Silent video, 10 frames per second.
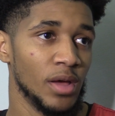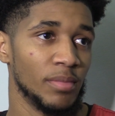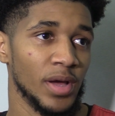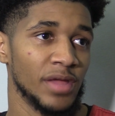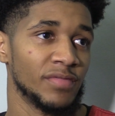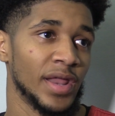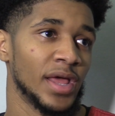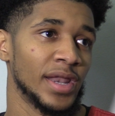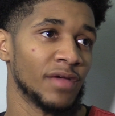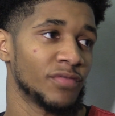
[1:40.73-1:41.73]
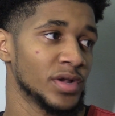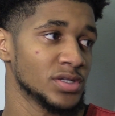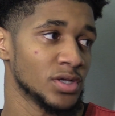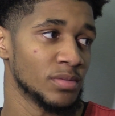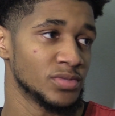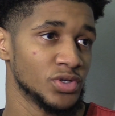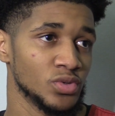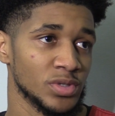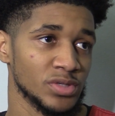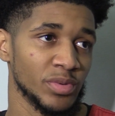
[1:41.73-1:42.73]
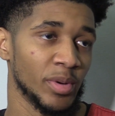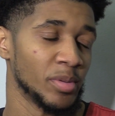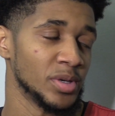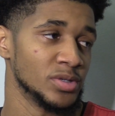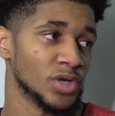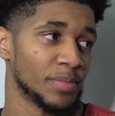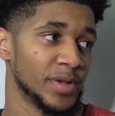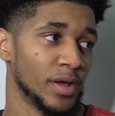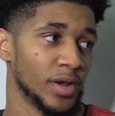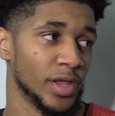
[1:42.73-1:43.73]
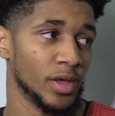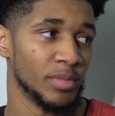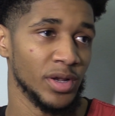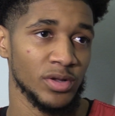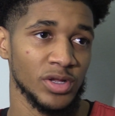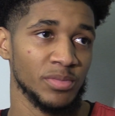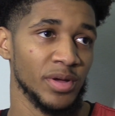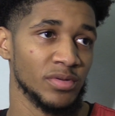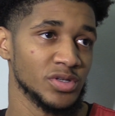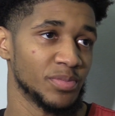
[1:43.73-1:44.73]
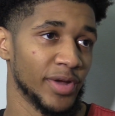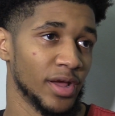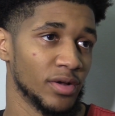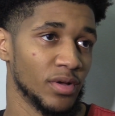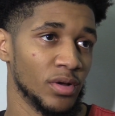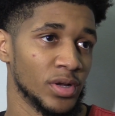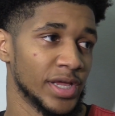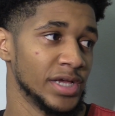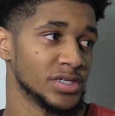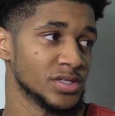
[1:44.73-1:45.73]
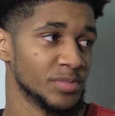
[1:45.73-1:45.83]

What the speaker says: But even that freed us up too, because we were able to drop it down to him and he'd be able to spray out on occasions.